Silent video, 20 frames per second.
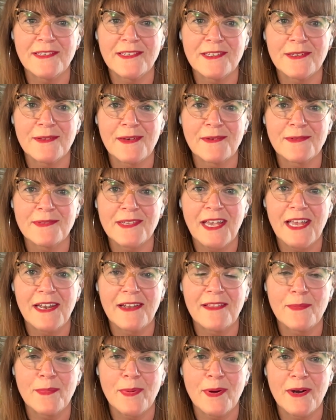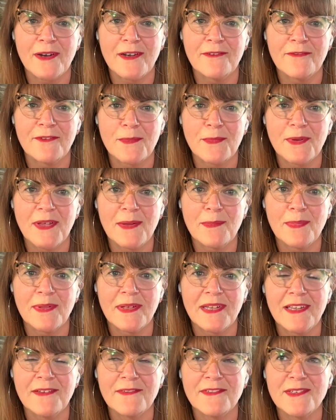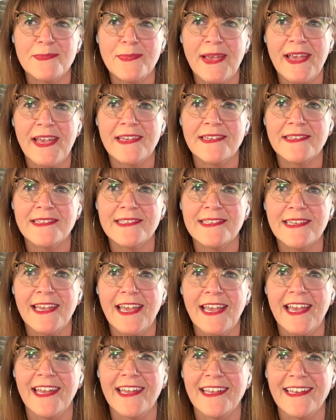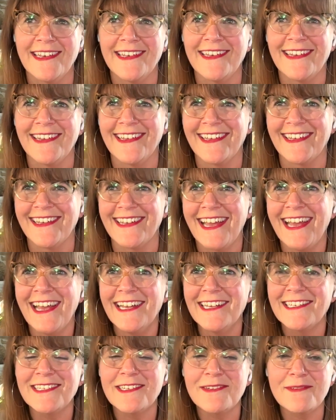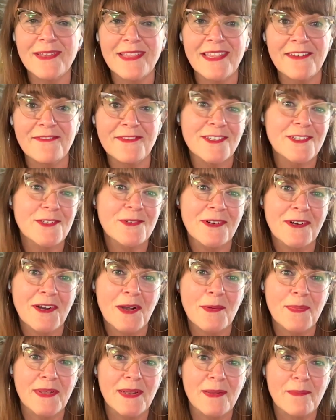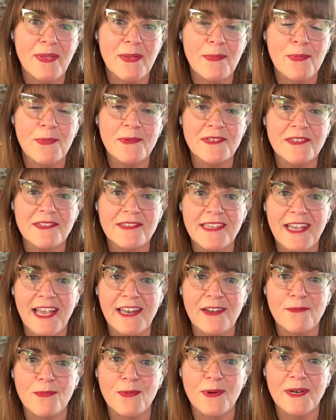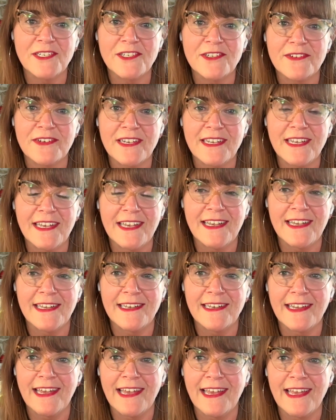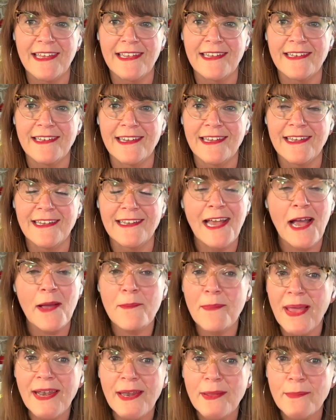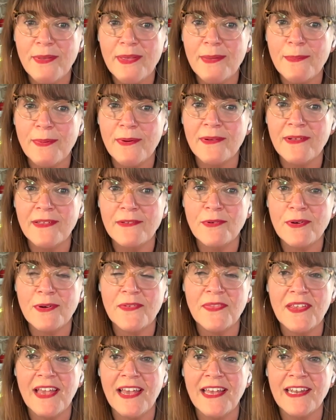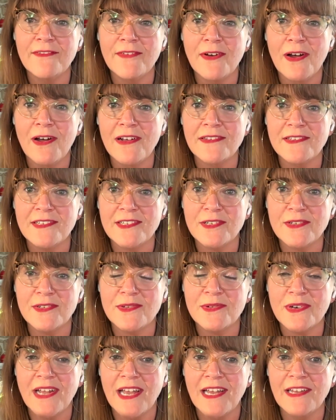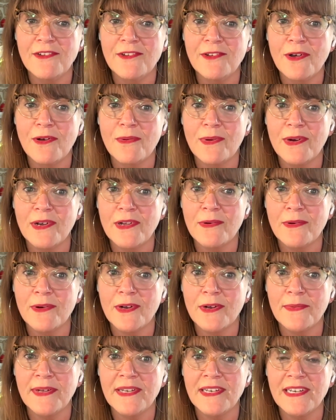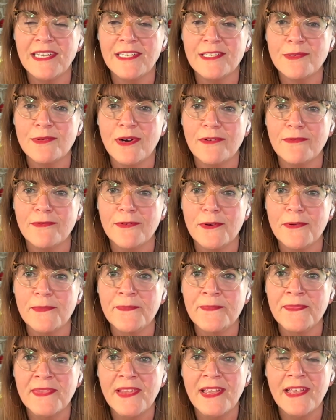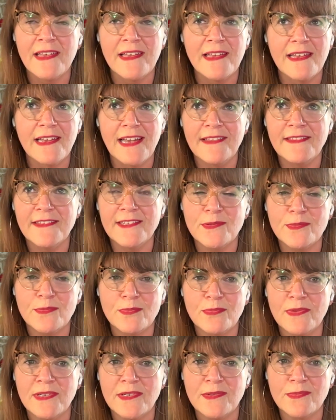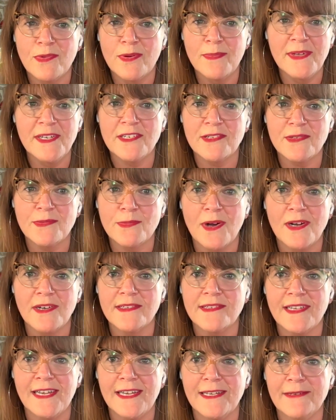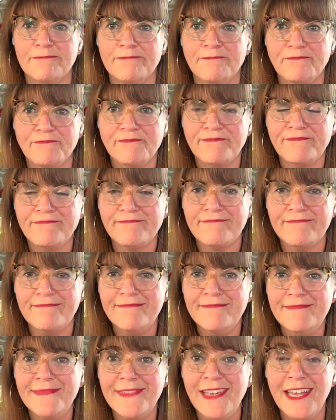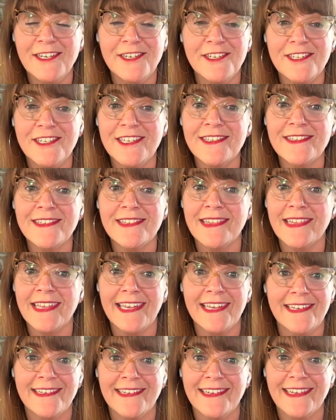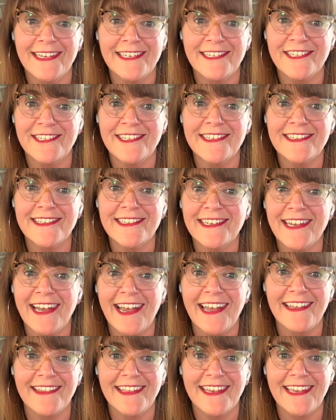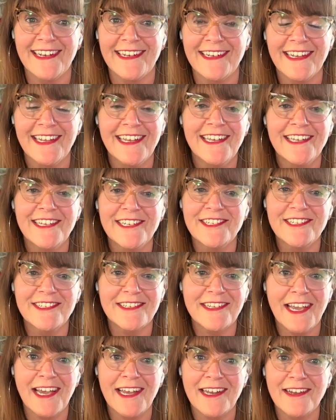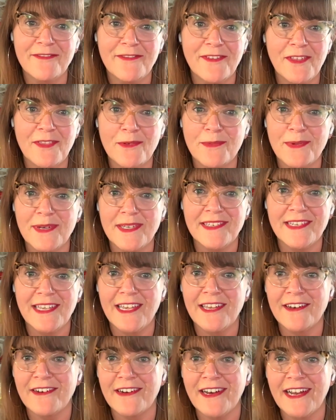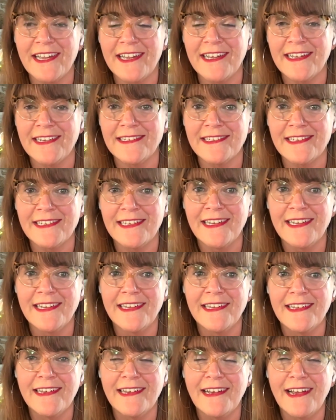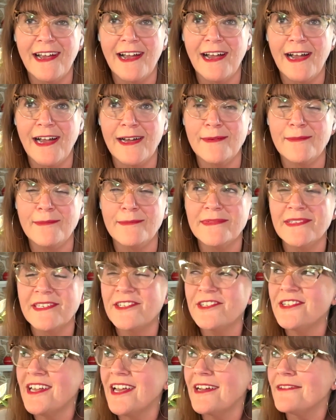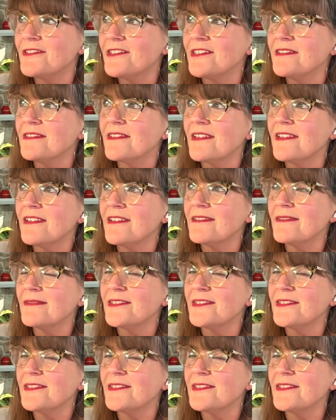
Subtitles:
And so that was kind of the party room. We had plenty of space. And so we left the door open and people were just kind of wandering in, and not many people. And we were at the end of a hall. So you sort of had to know where you were going to get to our room. And this woman just walks in, and she is lit. She's annihilated. She's got a fifth of whiskey in her hand. Did she have shoes on?